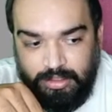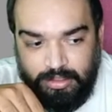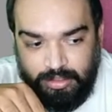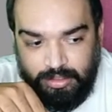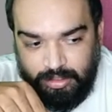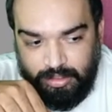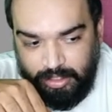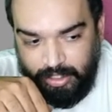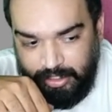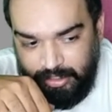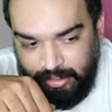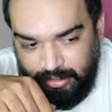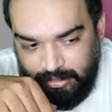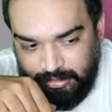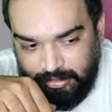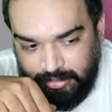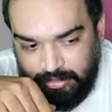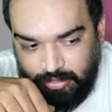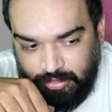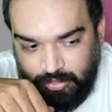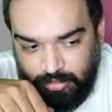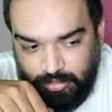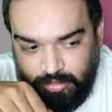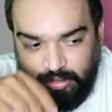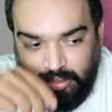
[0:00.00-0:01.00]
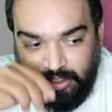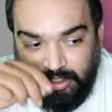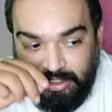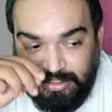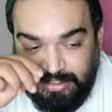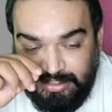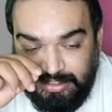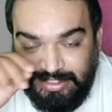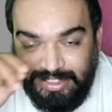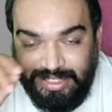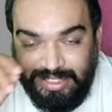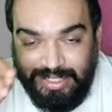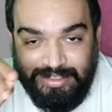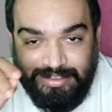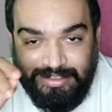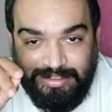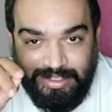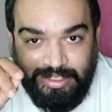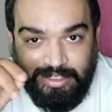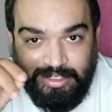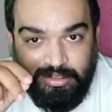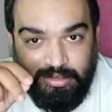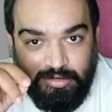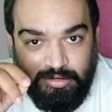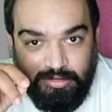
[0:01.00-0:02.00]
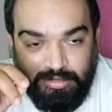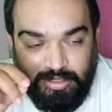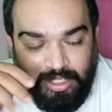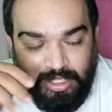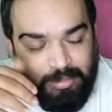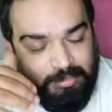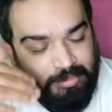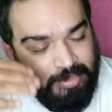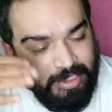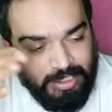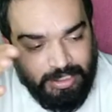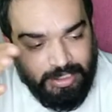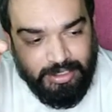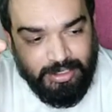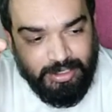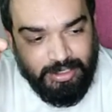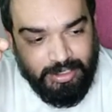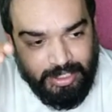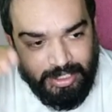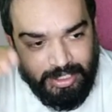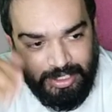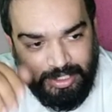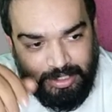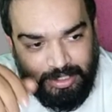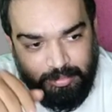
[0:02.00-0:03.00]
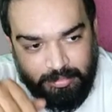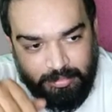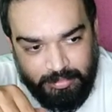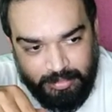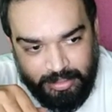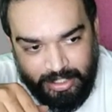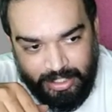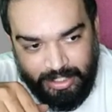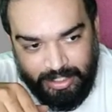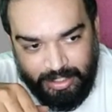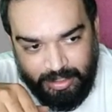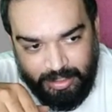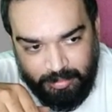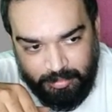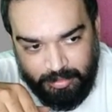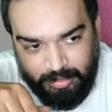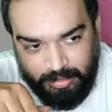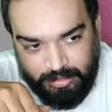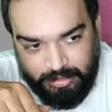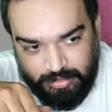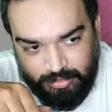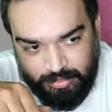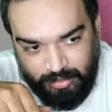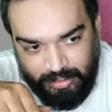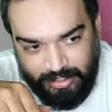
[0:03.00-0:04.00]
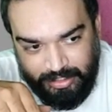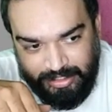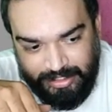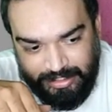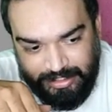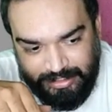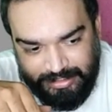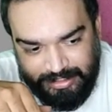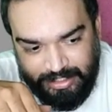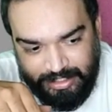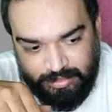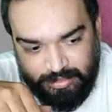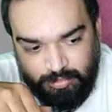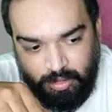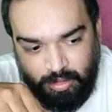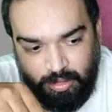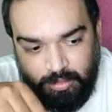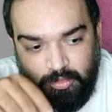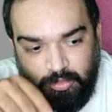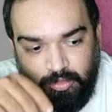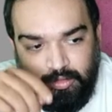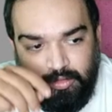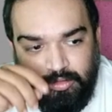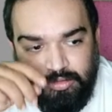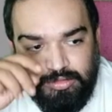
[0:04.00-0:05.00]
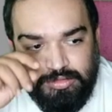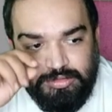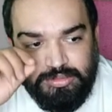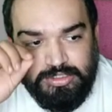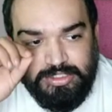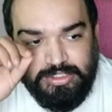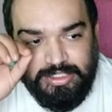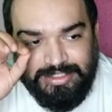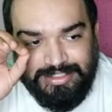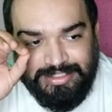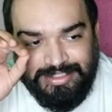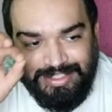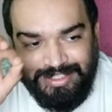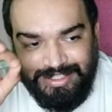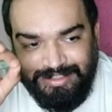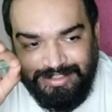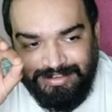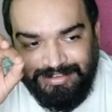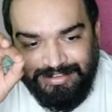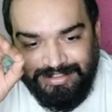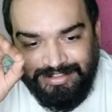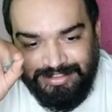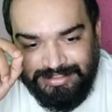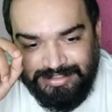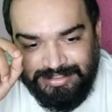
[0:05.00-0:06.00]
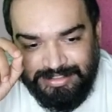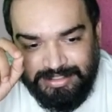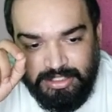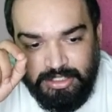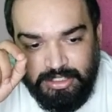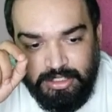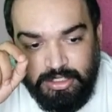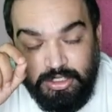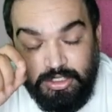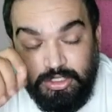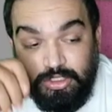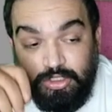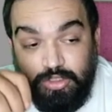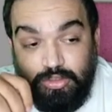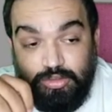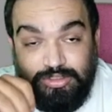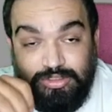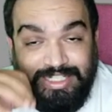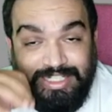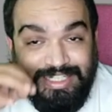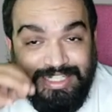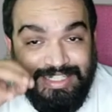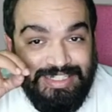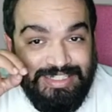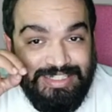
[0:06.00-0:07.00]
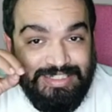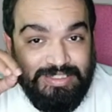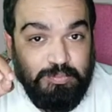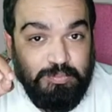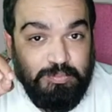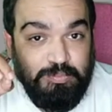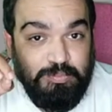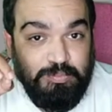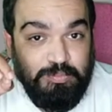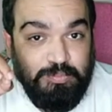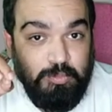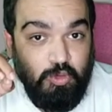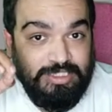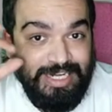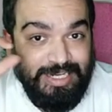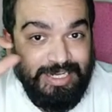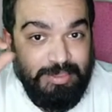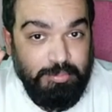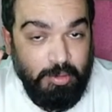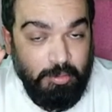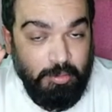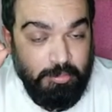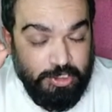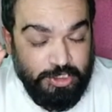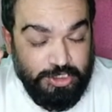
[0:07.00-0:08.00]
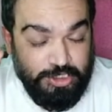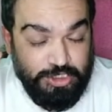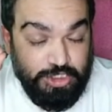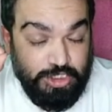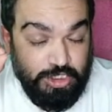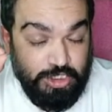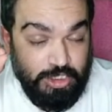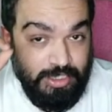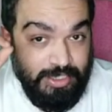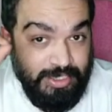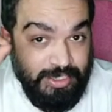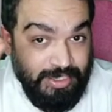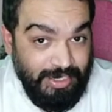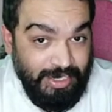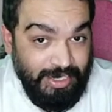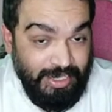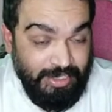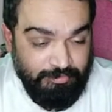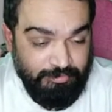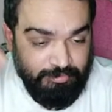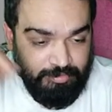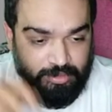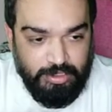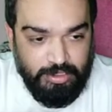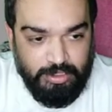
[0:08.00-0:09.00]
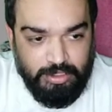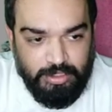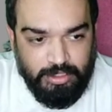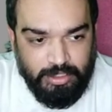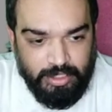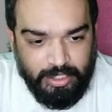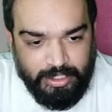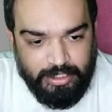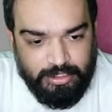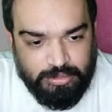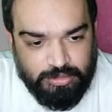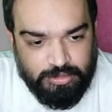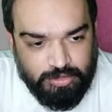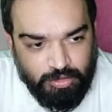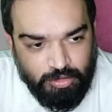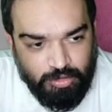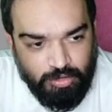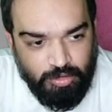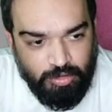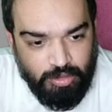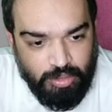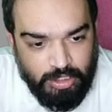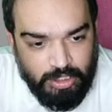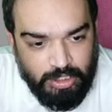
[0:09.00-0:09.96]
right? So you can select include time and it will get enabled. So in this case, what I'm going to do is just clear this to see this post get published live, right? So